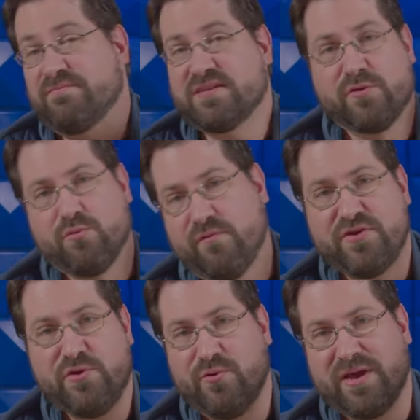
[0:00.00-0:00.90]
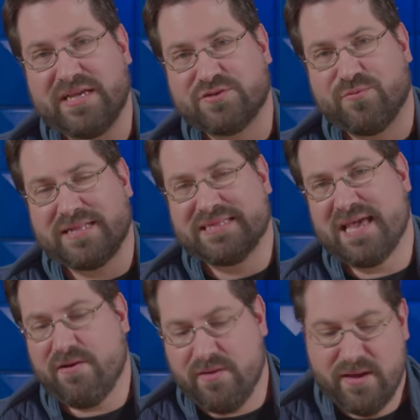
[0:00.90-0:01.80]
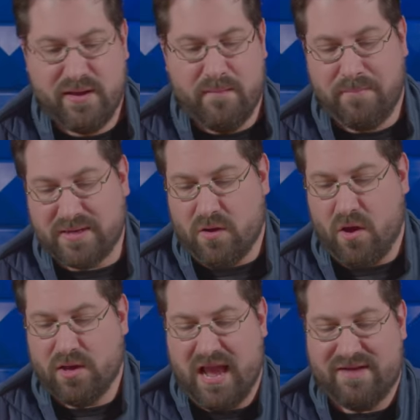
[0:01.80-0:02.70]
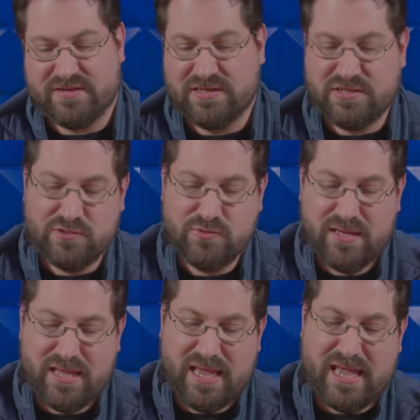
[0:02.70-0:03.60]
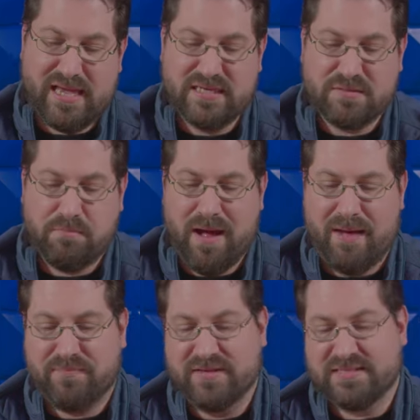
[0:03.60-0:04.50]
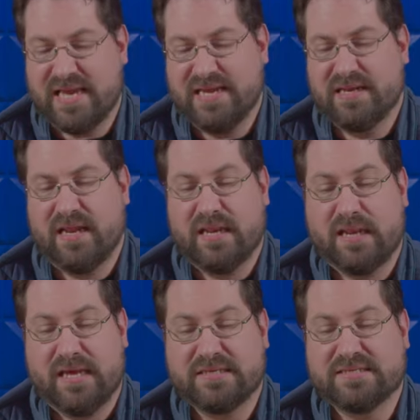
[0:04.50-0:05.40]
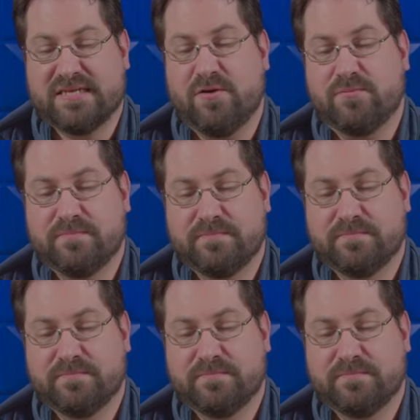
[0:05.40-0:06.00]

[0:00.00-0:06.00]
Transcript: I've done a review, it's right there, but all you have to do is pop this in like so.